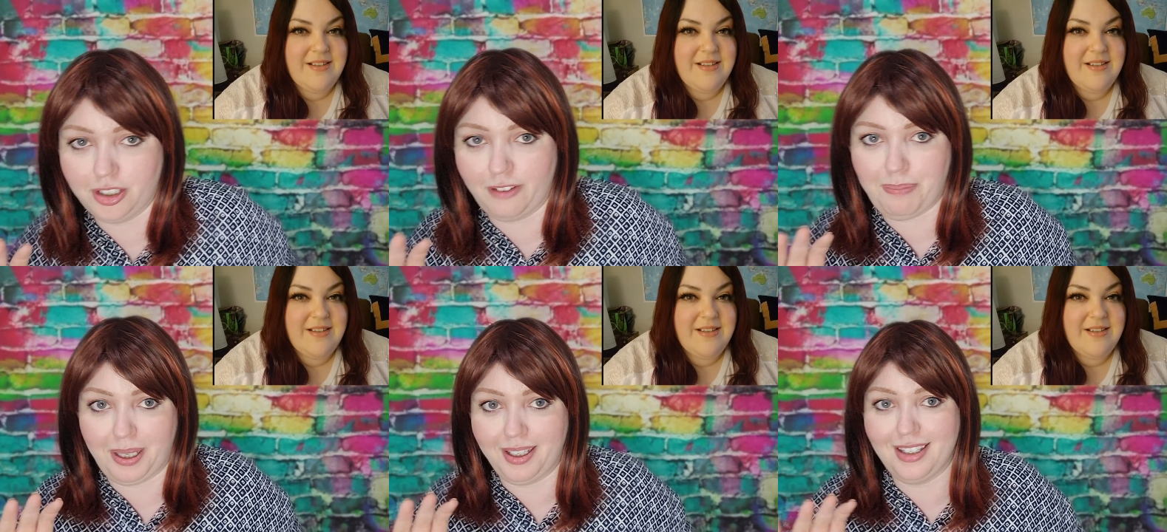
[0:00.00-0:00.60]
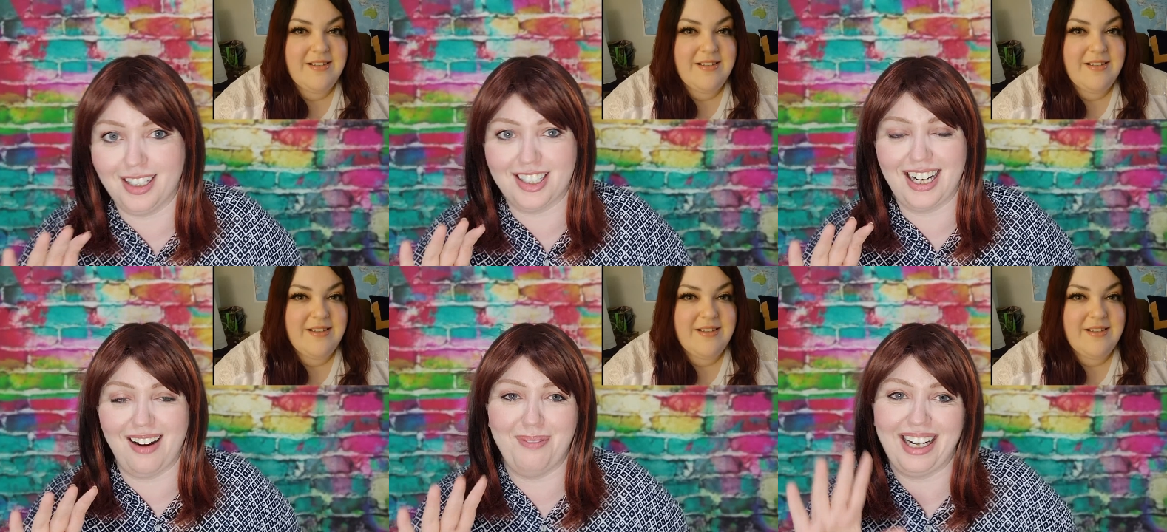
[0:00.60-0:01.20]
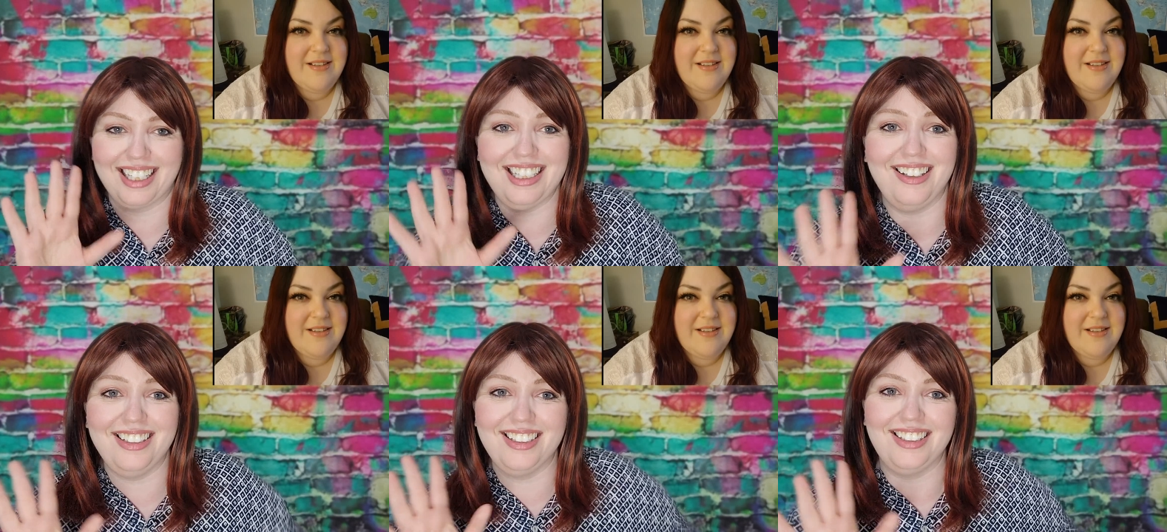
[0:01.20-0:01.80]
Speaker 1: kind of behind the chair and being like, no, no,
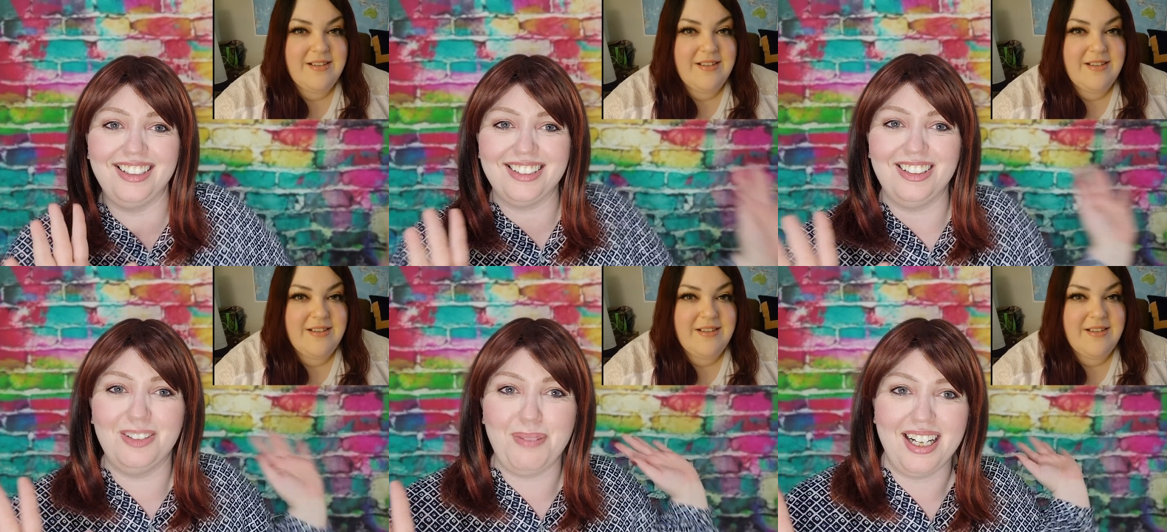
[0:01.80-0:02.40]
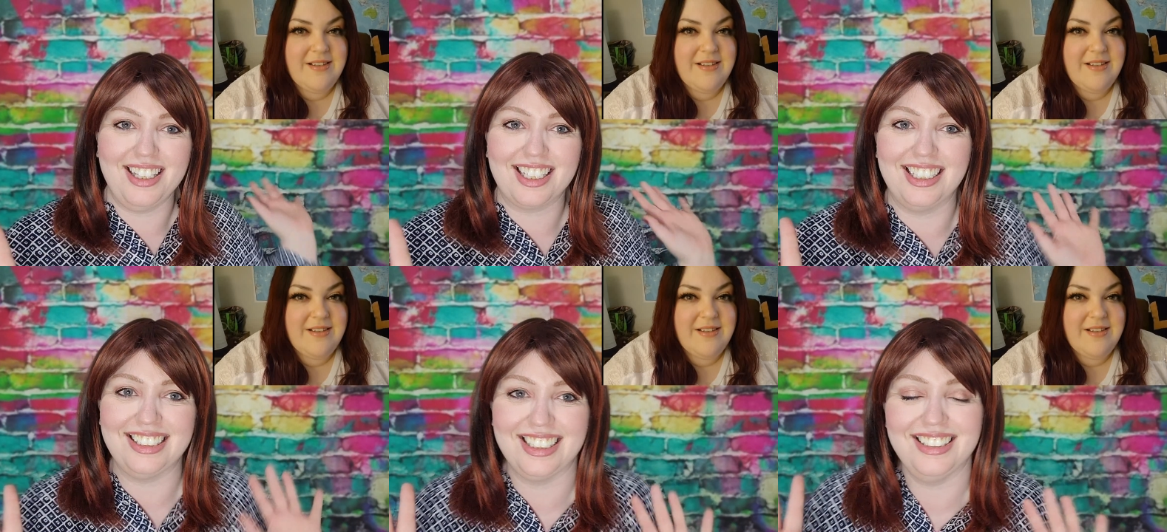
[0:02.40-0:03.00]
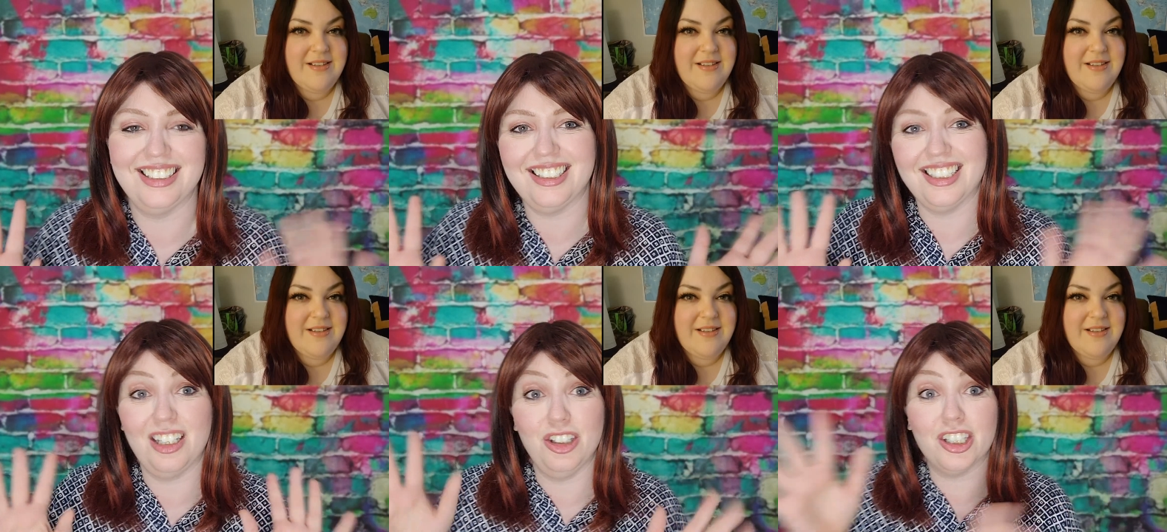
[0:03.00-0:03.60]
no, don't look behind the curtain. No, no,
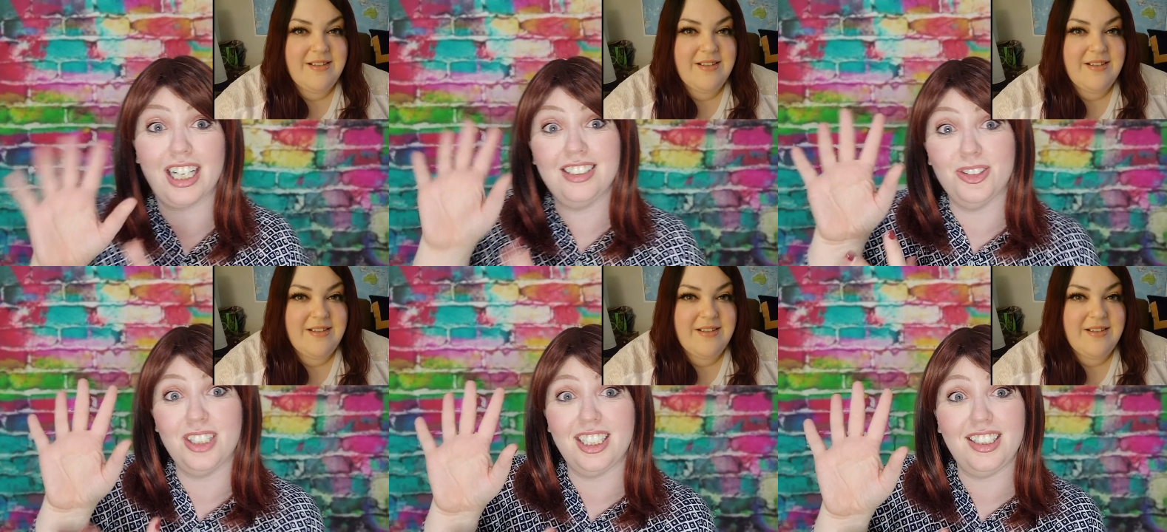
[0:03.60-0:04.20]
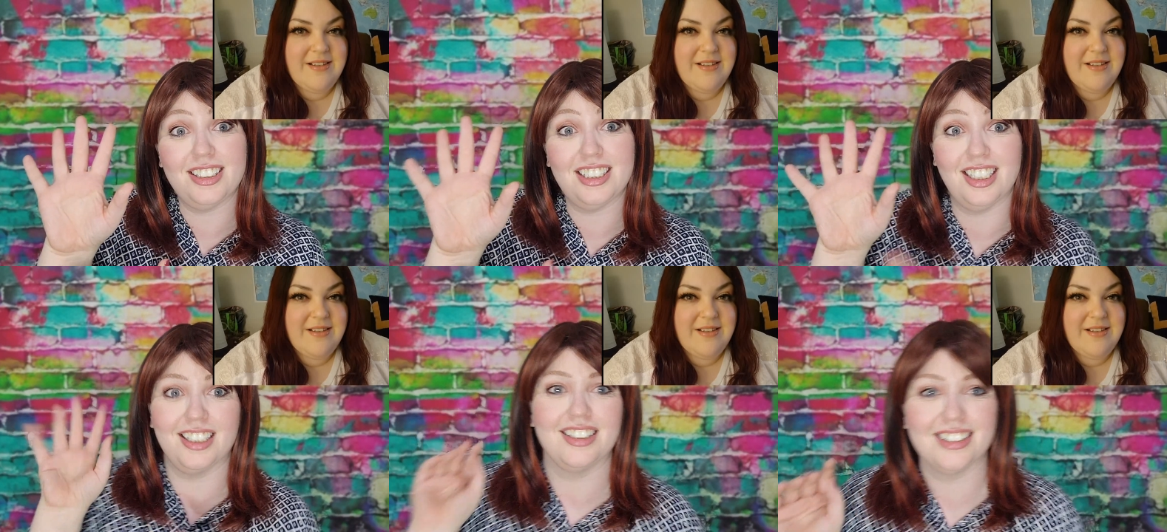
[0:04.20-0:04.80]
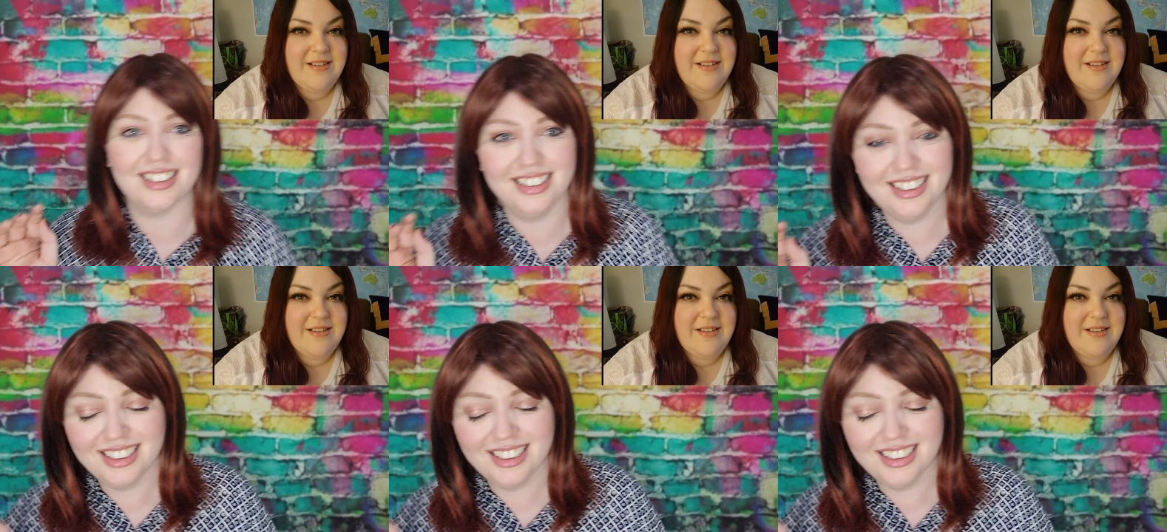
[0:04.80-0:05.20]
no, look, I do these things.